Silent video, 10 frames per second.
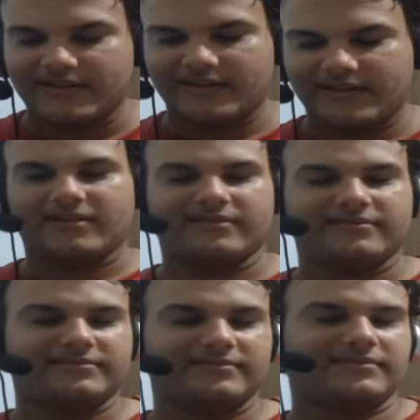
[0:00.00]
uh,
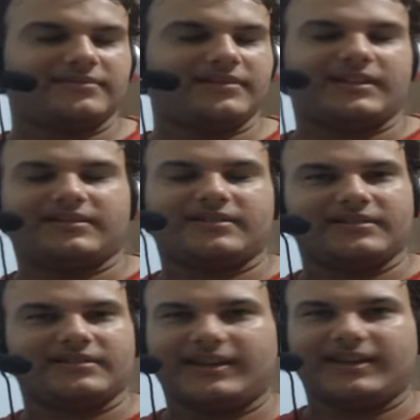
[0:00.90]
like
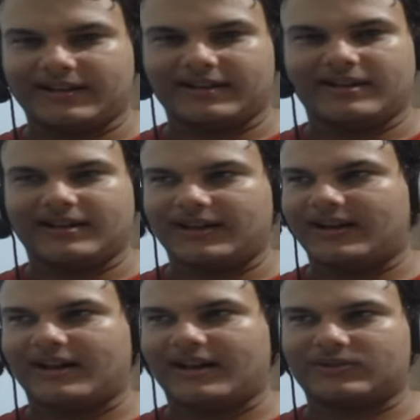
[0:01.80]

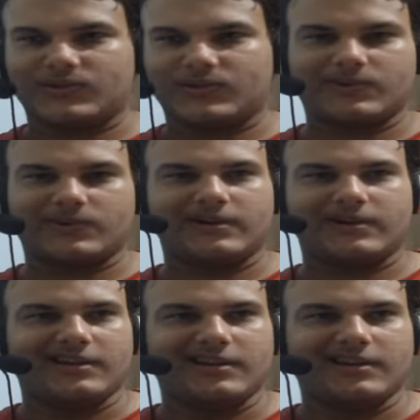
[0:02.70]
Arato,